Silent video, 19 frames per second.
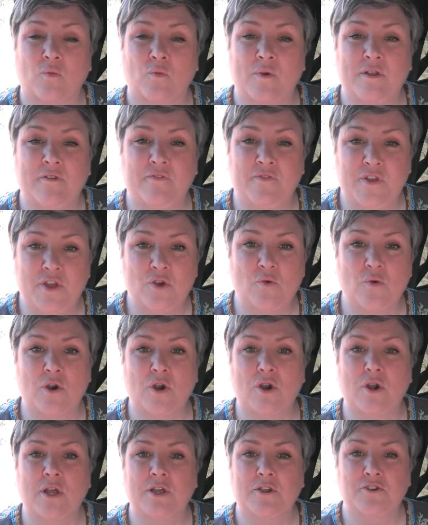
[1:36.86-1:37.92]

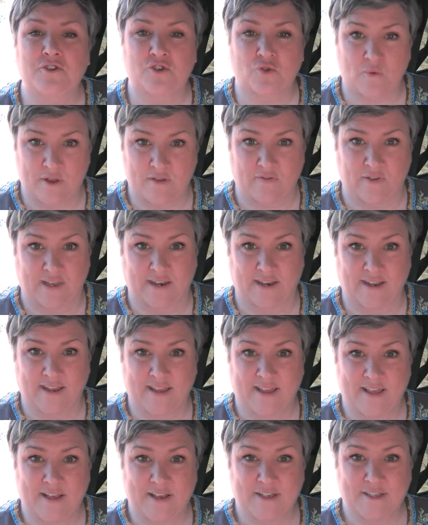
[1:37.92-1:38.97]
reviewer-driven.
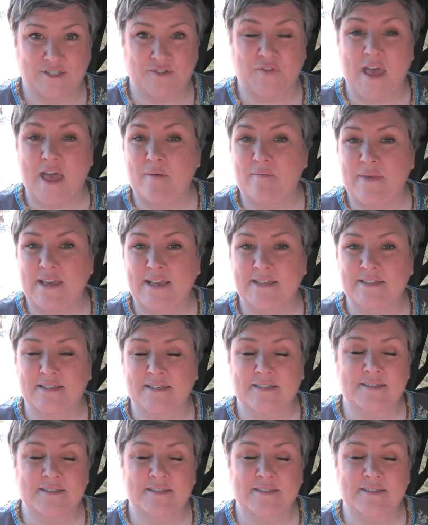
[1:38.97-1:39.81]
So that means